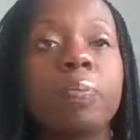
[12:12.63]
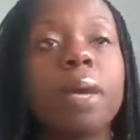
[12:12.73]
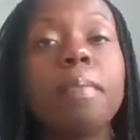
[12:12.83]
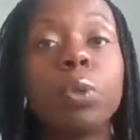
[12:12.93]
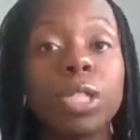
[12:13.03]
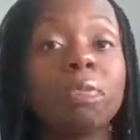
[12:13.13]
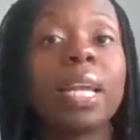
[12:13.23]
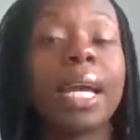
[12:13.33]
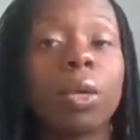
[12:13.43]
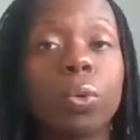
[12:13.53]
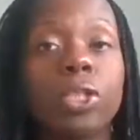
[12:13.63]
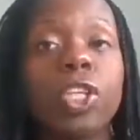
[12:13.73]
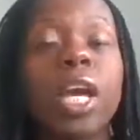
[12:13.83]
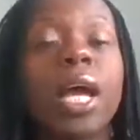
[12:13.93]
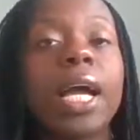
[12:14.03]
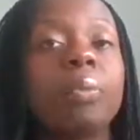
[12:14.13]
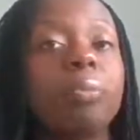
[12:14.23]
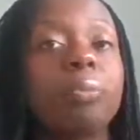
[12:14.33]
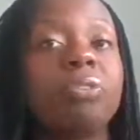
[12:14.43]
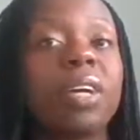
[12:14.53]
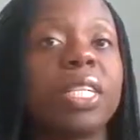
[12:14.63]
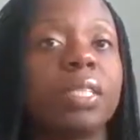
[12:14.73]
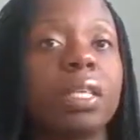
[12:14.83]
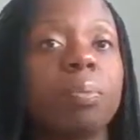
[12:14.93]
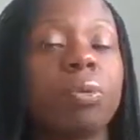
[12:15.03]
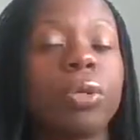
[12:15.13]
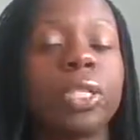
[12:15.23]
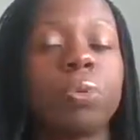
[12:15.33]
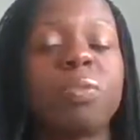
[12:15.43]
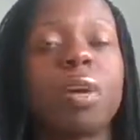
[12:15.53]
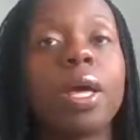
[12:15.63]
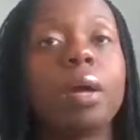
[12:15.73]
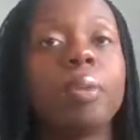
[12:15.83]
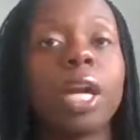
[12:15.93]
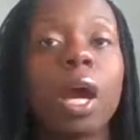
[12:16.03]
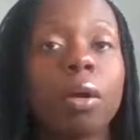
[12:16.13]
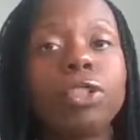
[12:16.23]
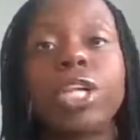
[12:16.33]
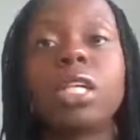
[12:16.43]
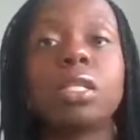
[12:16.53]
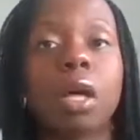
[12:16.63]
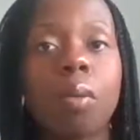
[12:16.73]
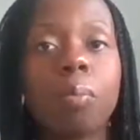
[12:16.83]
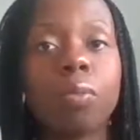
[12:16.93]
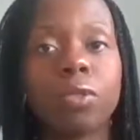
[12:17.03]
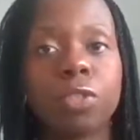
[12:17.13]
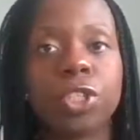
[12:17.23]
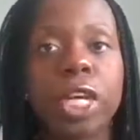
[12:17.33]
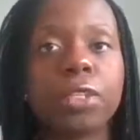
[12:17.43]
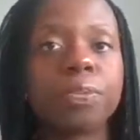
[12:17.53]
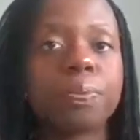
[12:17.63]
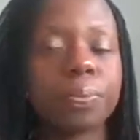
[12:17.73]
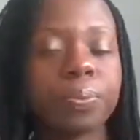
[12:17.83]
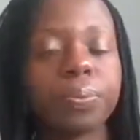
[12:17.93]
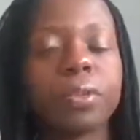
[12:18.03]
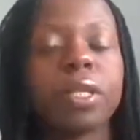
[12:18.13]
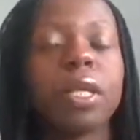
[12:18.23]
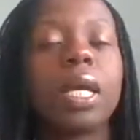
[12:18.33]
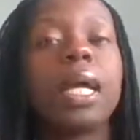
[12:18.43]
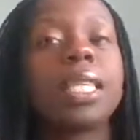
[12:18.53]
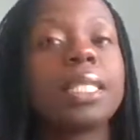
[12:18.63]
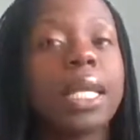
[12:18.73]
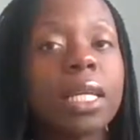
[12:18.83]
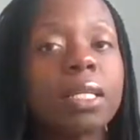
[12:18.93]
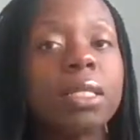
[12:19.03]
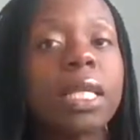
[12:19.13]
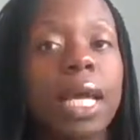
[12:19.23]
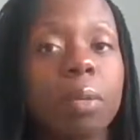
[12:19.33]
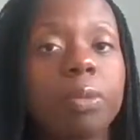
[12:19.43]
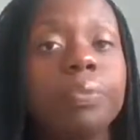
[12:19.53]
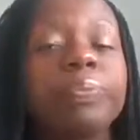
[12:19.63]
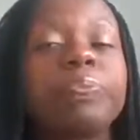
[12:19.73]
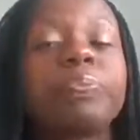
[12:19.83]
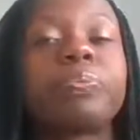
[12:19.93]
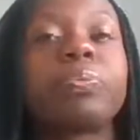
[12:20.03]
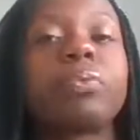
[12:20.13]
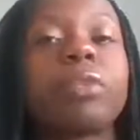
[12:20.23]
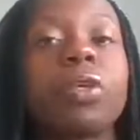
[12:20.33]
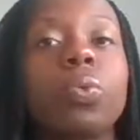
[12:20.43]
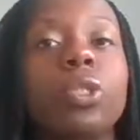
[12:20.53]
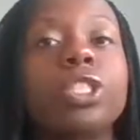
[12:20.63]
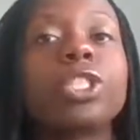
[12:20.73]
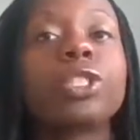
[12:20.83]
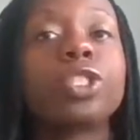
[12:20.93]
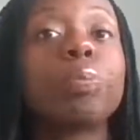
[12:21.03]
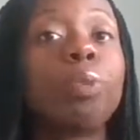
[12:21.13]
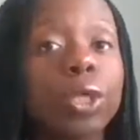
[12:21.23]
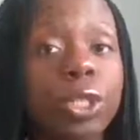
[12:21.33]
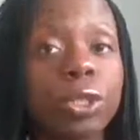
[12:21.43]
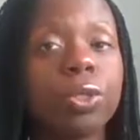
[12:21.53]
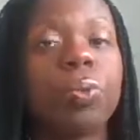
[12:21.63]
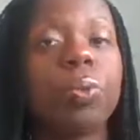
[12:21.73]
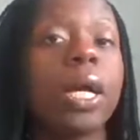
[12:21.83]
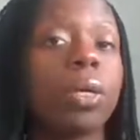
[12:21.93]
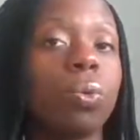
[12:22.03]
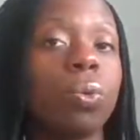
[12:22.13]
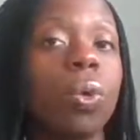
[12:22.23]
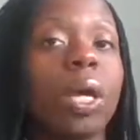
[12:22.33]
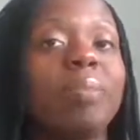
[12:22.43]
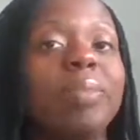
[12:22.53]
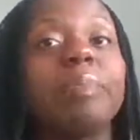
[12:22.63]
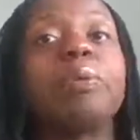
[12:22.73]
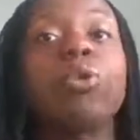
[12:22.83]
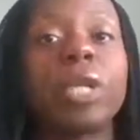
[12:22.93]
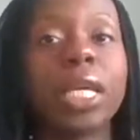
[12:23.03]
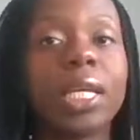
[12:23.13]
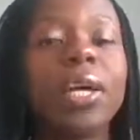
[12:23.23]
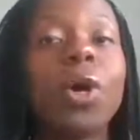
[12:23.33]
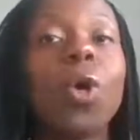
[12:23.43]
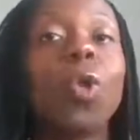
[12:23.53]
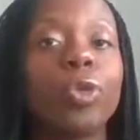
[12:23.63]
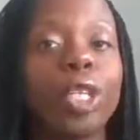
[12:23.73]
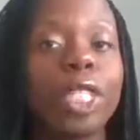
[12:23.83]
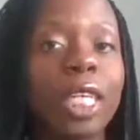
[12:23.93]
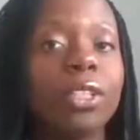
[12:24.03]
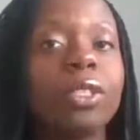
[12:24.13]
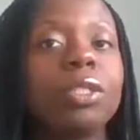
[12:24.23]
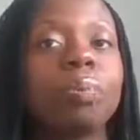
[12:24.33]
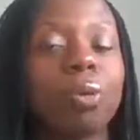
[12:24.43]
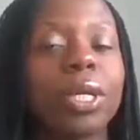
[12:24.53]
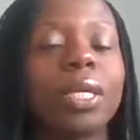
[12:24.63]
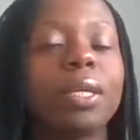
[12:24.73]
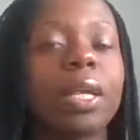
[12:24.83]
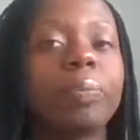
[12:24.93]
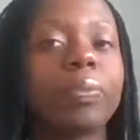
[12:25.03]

emotive language and provide employees with encouraging examples of the change. The second element was subordinate, or what I call employee orientation, employee